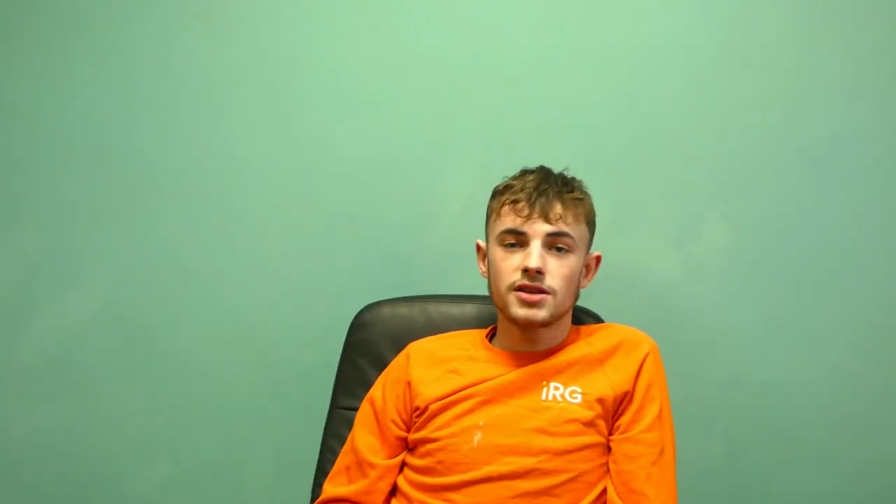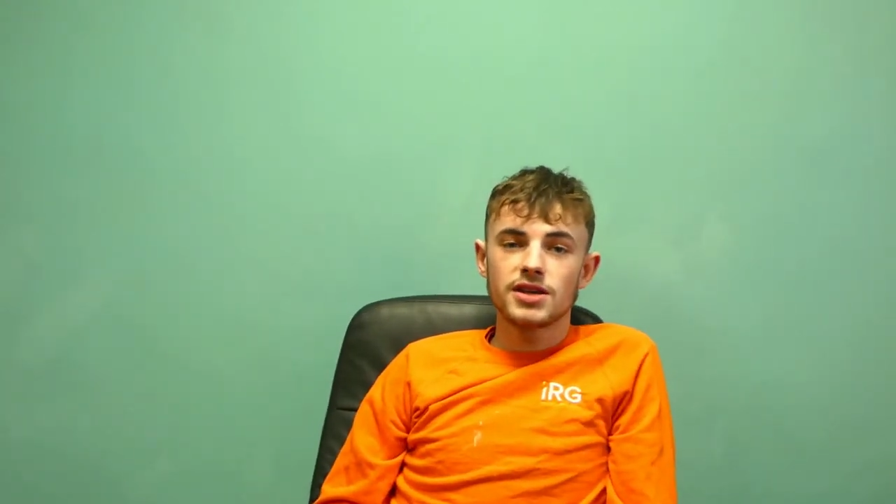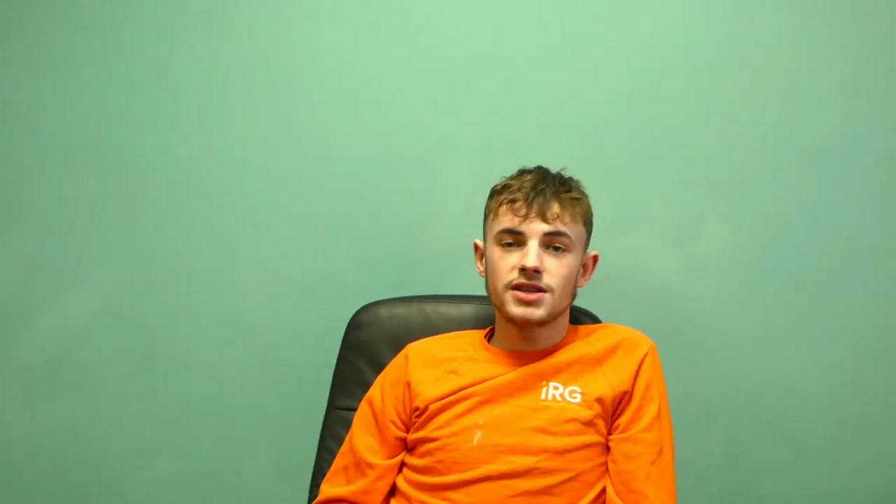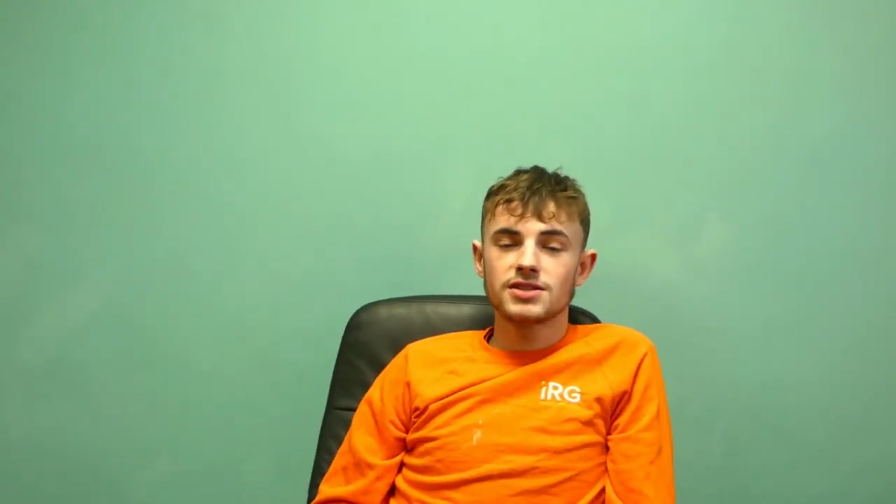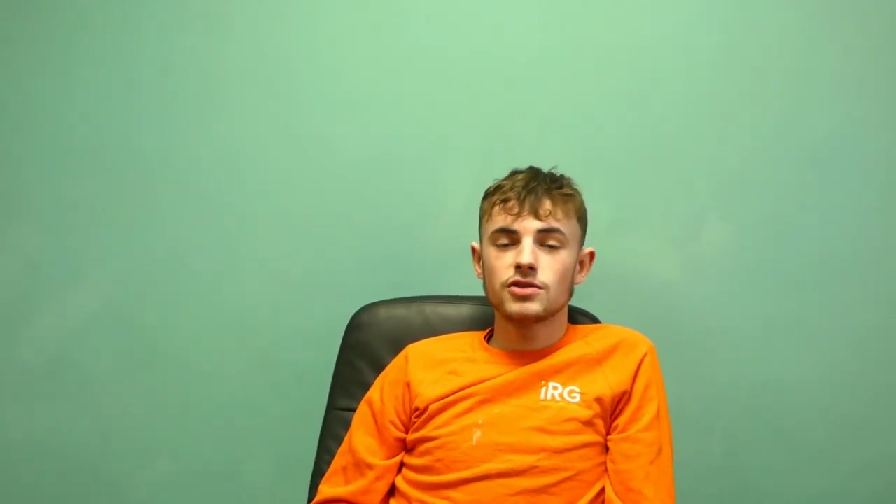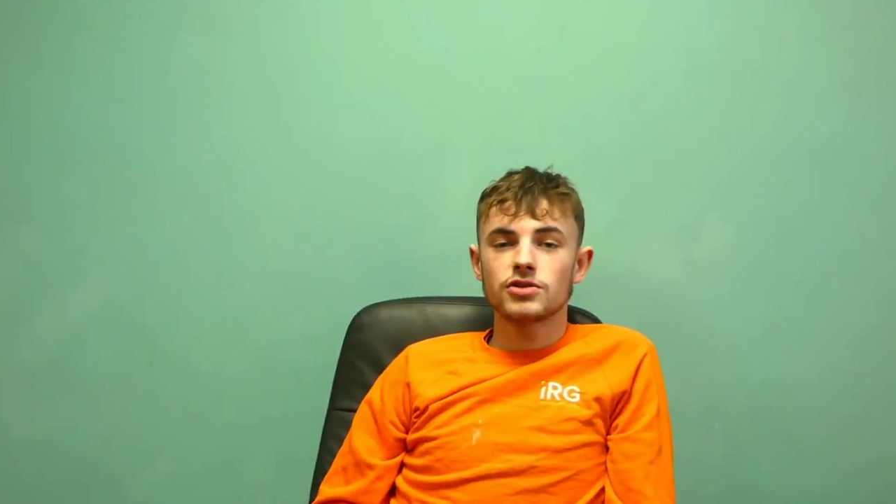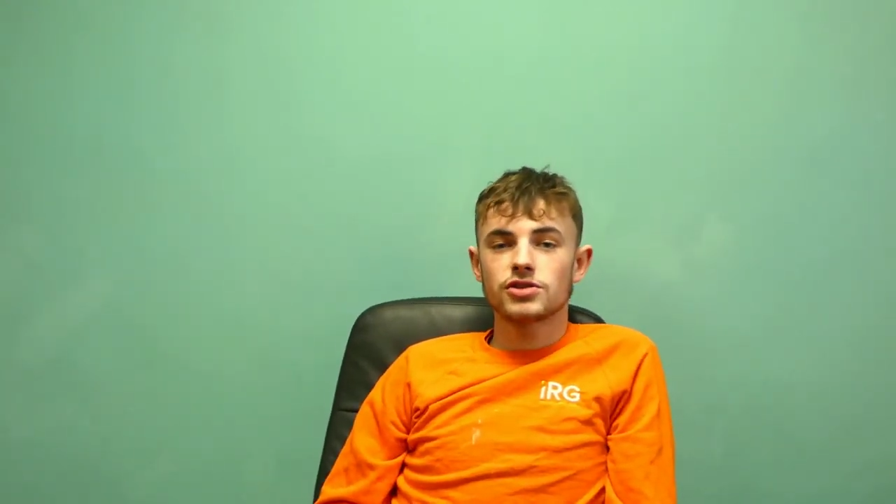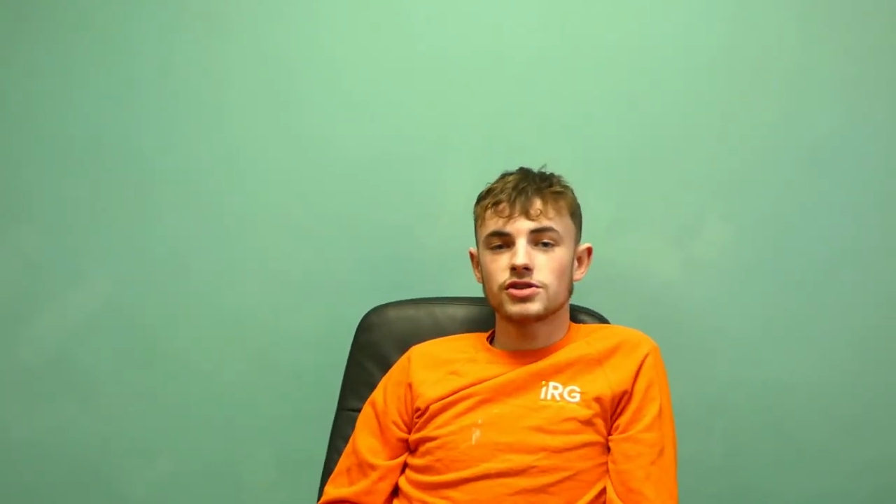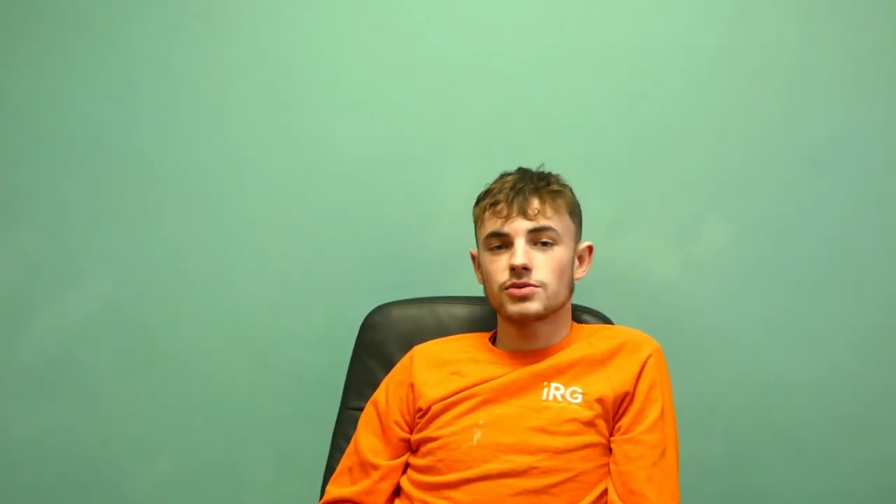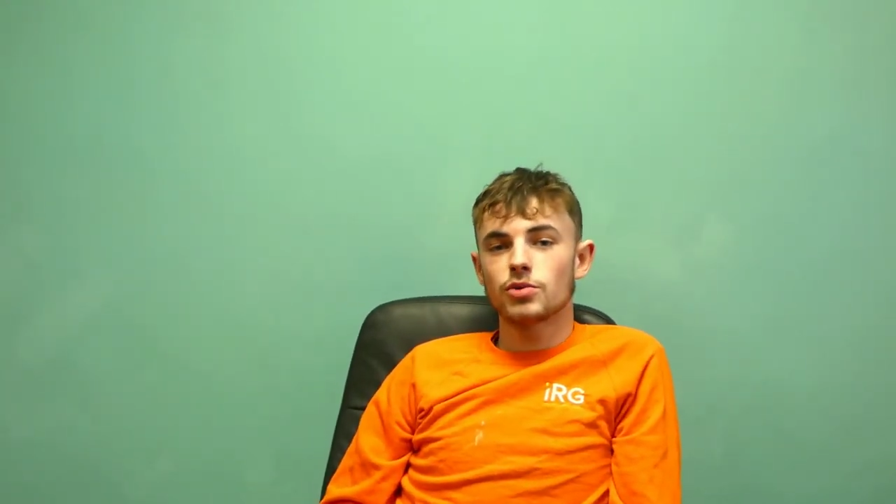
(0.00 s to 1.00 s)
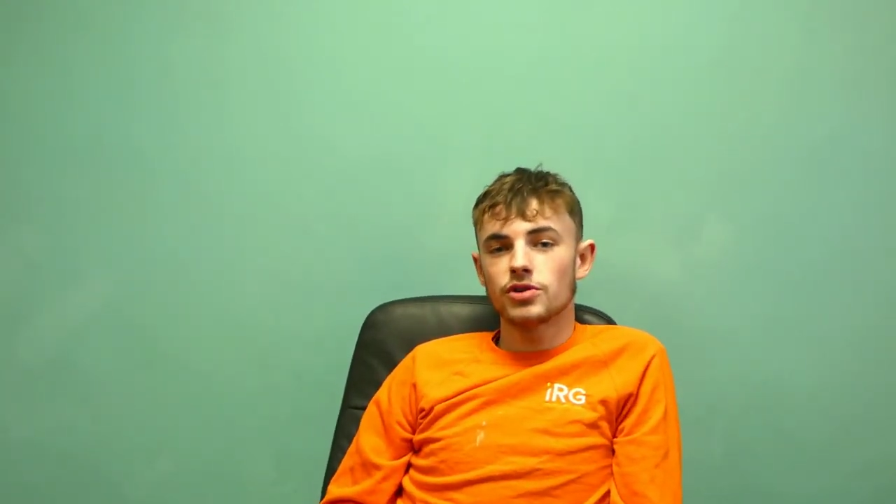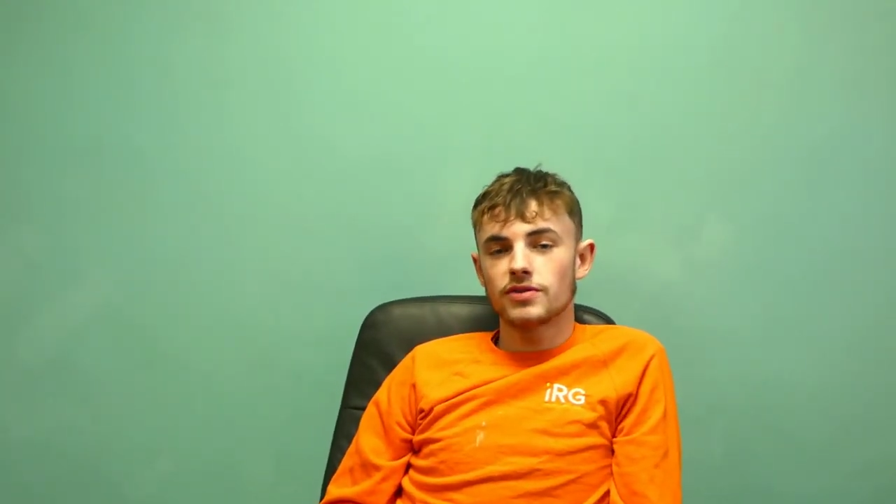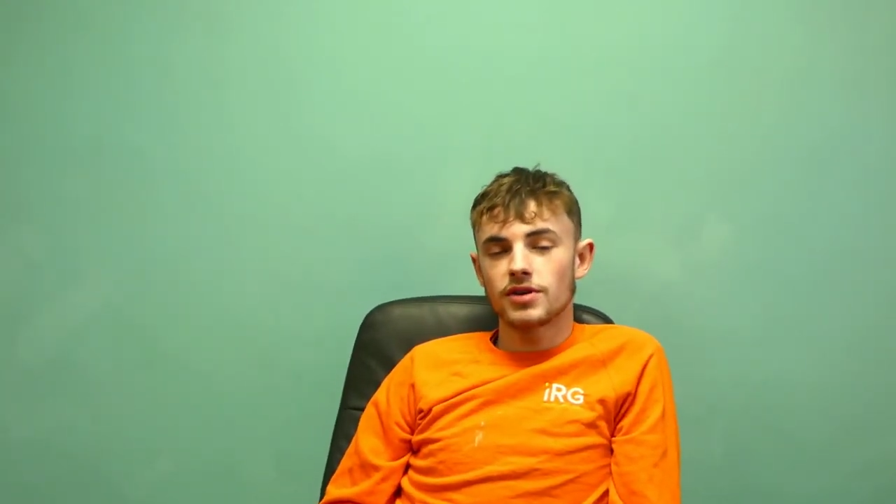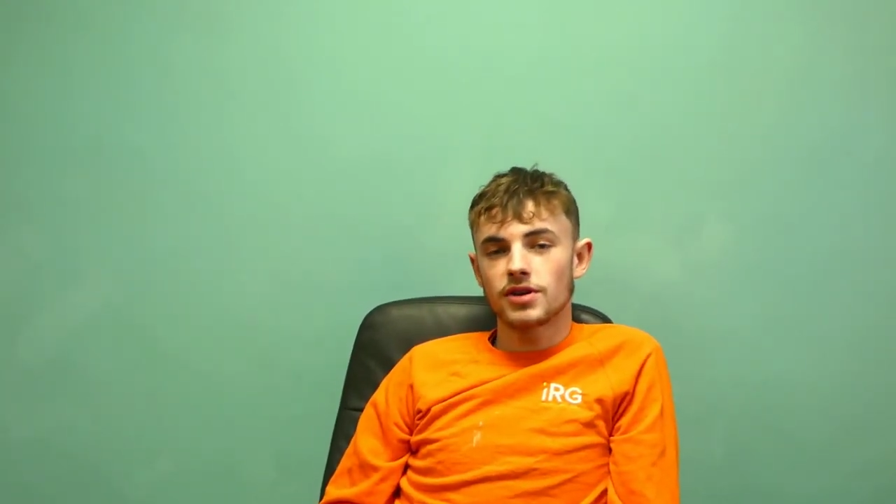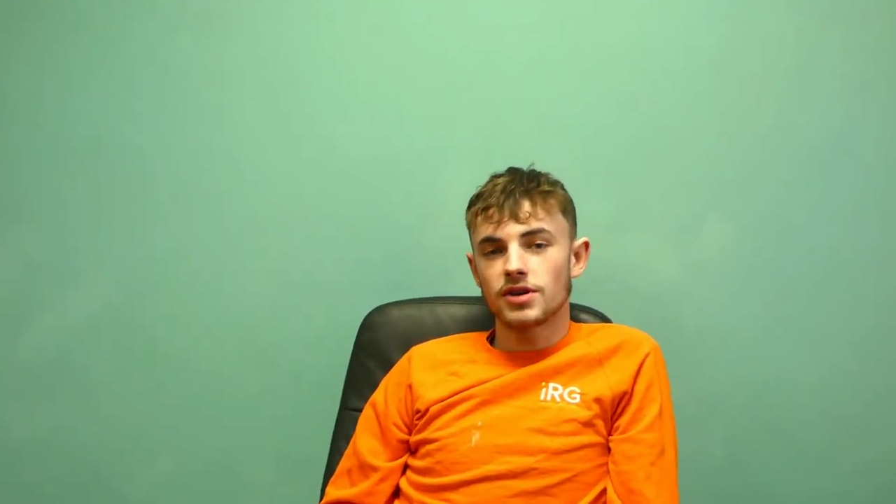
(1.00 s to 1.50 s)
it is not just what you
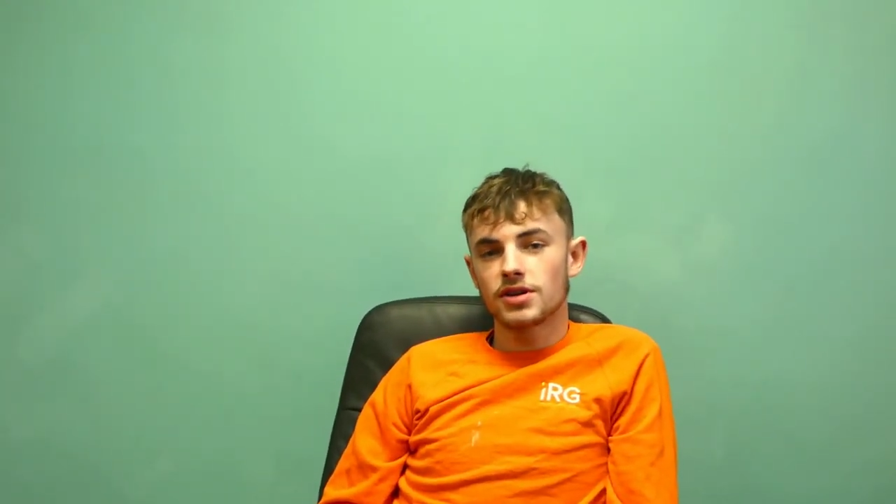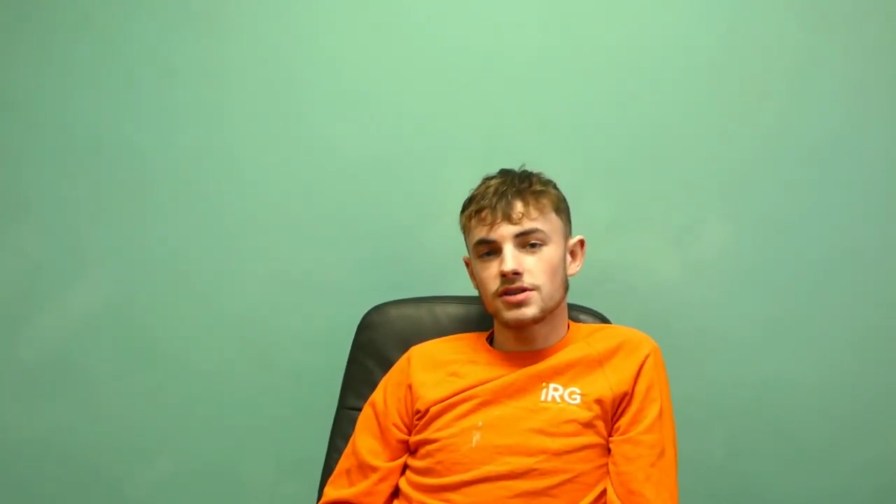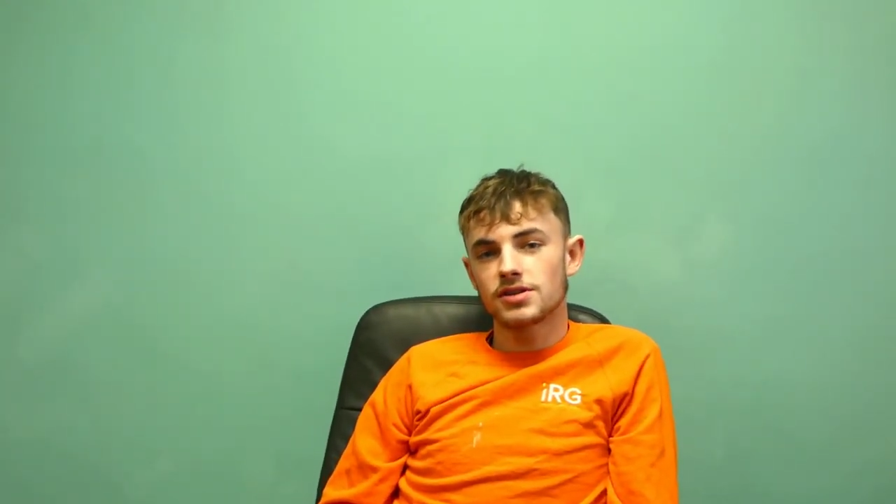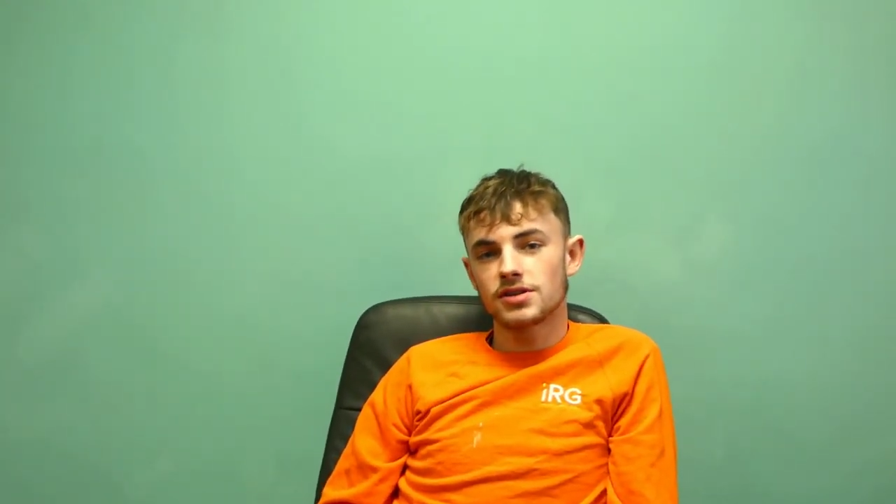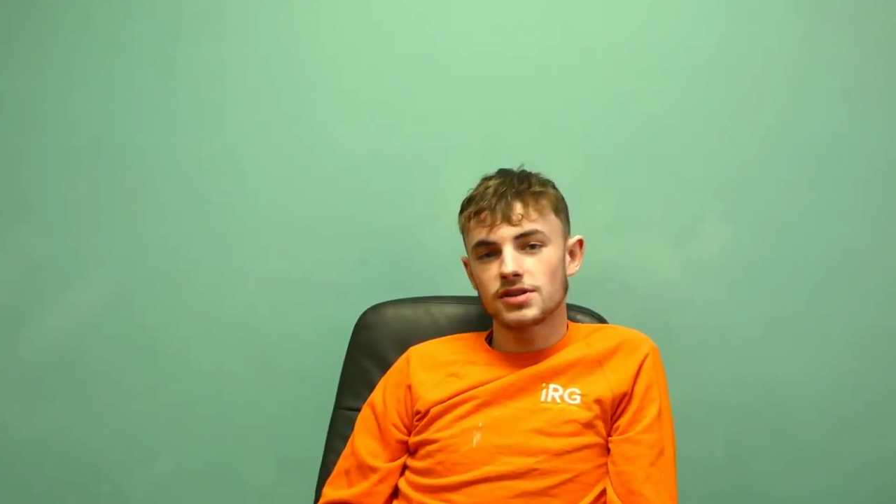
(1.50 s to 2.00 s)
think it is.